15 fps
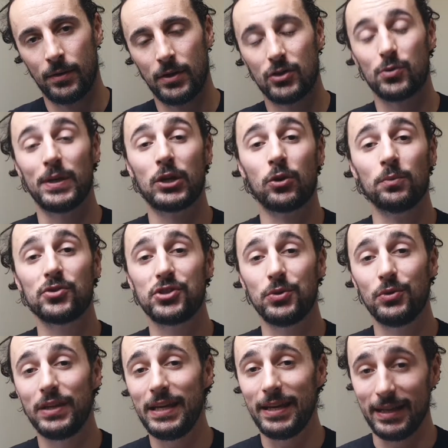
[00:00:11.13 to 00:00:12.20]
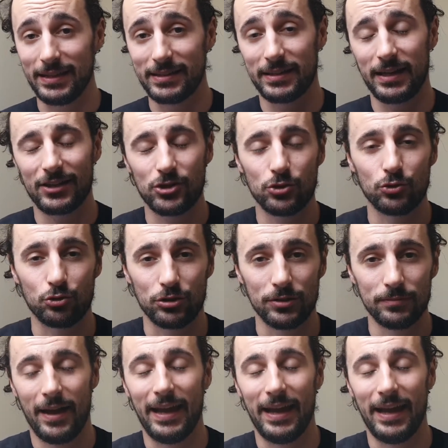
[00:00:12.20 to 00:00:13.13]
So when it comes to the international drill,